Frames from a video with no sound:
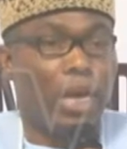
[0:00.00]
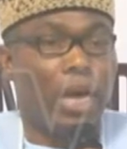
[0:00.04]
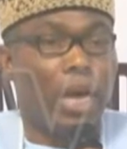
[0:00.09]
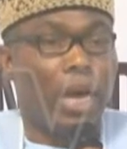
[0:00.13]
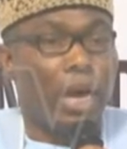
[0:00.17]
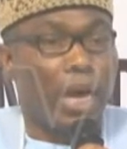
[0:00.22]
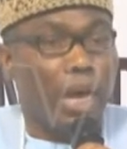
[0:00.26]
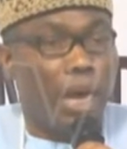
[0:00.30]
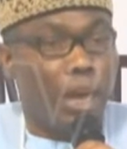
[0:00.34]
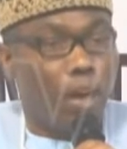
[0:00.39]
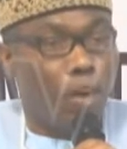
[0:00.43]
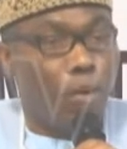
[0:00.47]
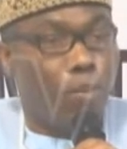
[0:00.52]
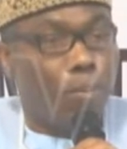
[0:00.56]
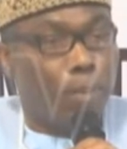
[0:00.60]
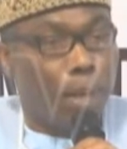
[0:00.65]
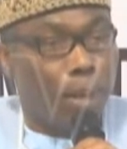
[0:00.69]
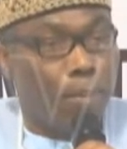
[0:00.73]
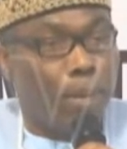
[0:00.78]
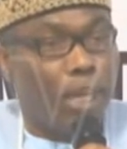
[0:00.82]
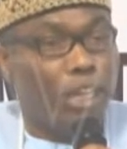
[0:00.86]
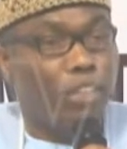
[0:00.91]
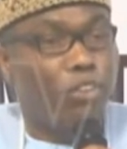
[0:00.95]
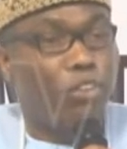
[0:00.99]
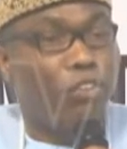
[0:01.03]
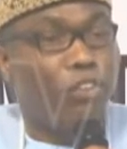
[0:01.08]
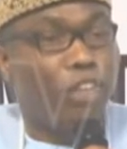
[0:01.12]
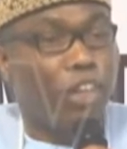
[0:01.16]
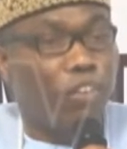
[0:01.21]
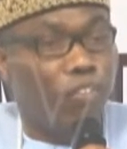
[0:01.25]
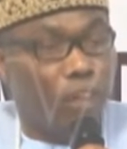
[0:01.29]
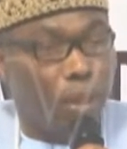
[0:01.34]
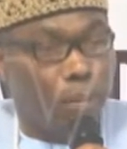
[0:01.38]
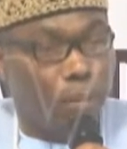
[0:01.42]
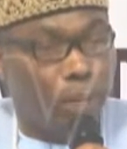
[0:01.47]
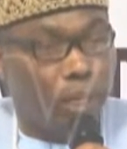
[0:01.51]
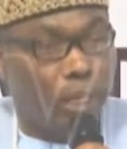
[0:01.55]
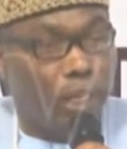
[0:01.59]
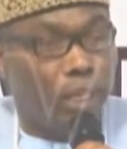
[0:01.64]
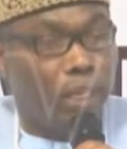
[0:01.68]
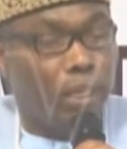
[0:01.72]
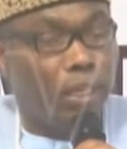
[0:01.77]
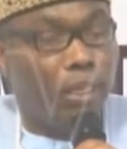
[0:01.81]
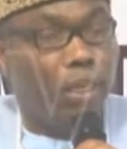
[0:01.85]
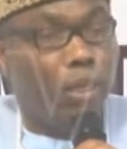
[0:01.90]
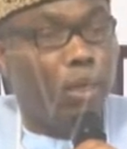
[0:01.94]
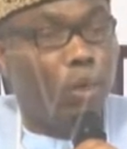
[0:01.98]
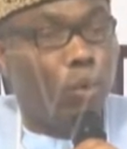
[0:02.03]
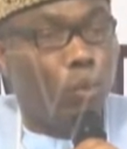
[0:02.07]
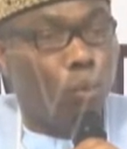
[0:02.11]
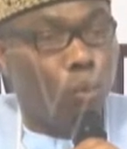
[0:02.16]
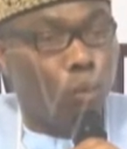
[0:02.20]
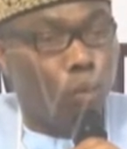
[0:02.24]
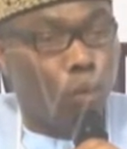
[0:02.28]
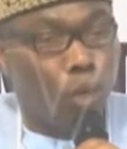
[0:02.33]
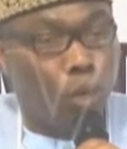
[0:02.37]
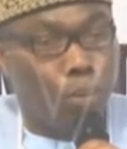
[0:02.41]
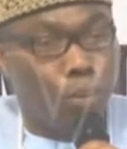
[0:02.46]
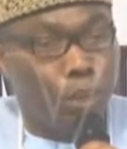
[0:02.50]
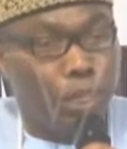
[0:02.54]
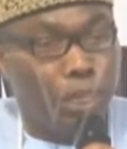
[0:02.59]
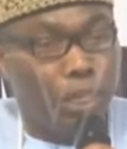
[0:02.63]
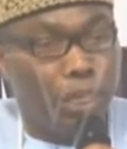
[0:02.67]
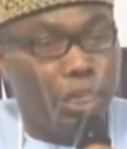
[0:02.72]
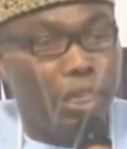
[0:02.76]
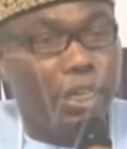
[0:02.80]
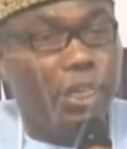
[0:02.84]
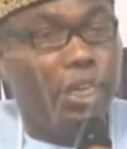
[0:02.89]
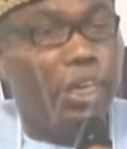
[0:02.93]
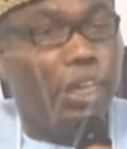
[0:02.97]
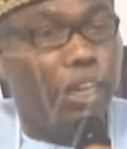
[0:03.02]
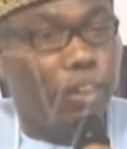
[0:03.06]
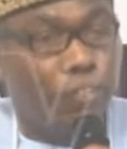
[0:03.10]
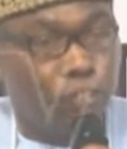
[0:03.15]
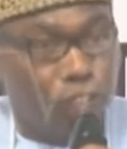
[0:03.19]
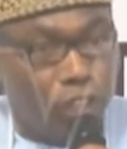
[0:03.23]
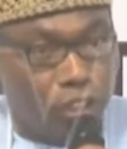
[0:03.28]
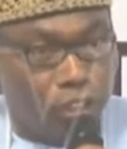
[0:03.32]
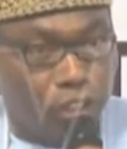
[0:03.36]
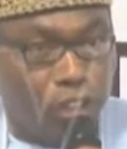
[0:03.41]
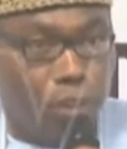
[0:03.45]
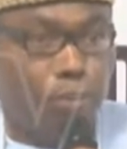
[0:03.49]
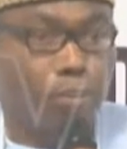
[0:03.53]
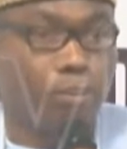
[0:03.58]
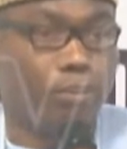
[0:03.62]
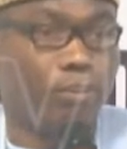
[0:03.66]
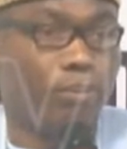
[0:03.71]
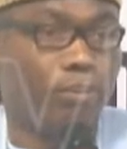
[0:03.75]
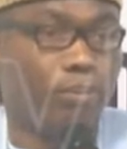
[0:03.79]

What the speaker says: and how members of their family will not be a victim.